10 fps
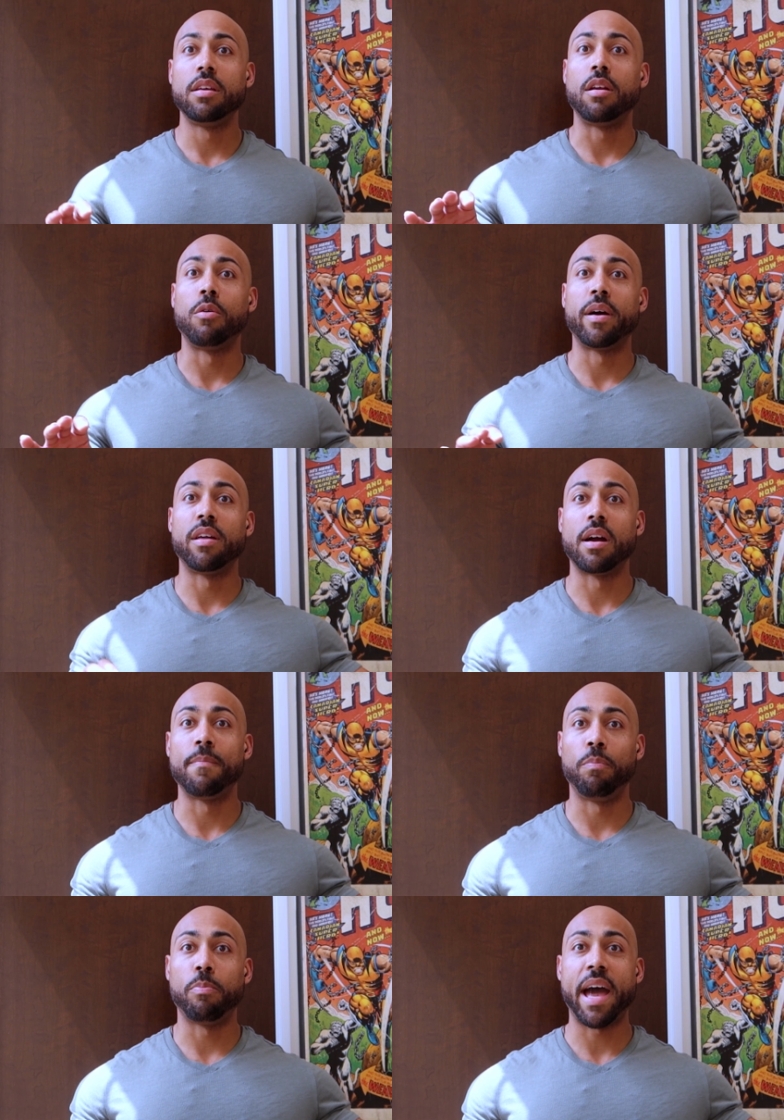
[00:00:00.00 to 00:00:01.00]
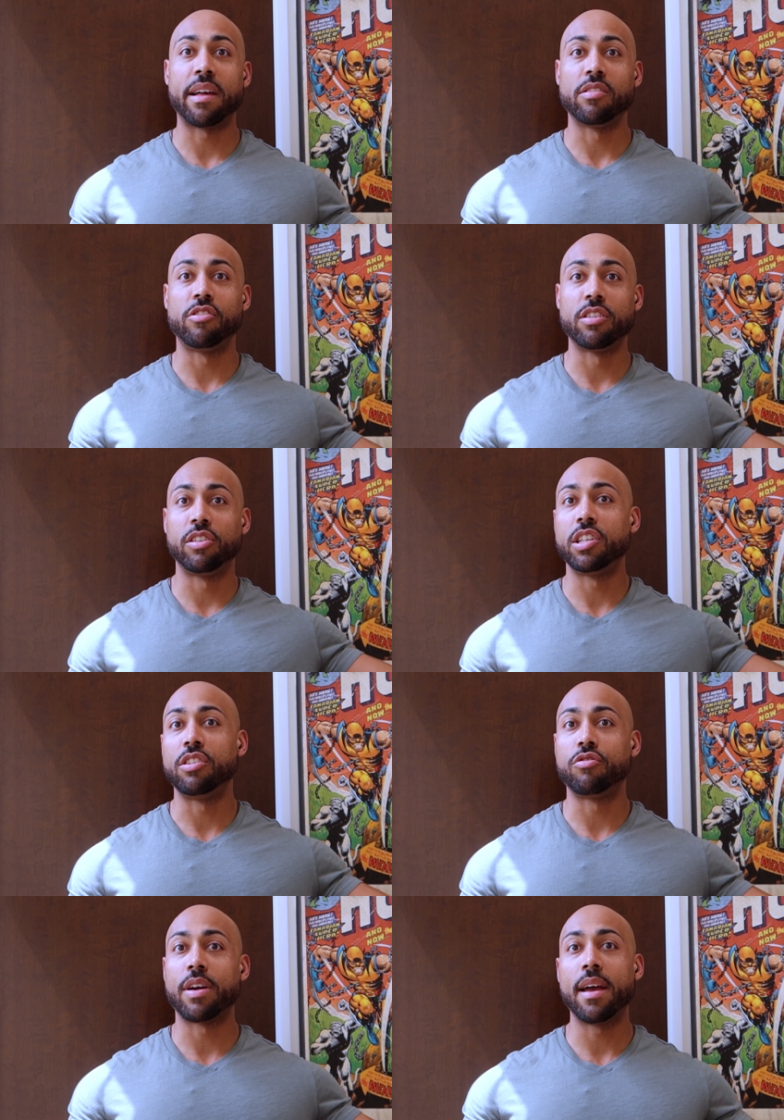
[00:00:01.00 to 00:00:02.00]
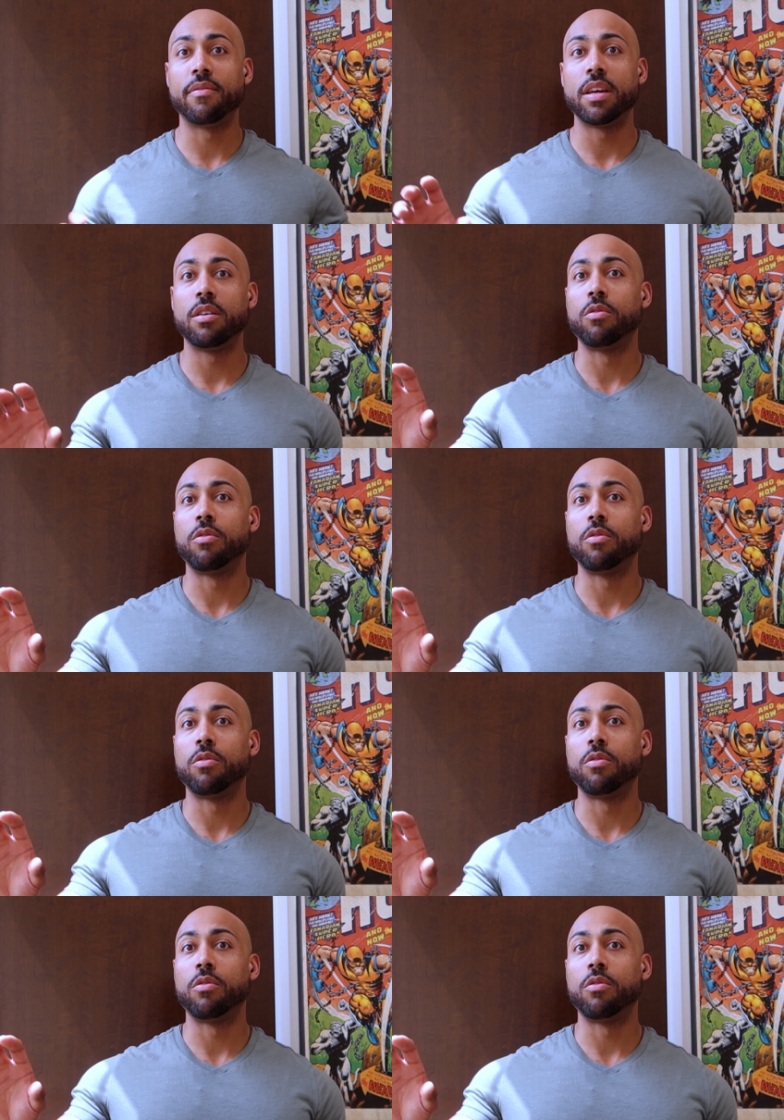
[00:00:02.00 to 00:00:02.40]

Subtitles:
you know, whether I'm passenger and she's driving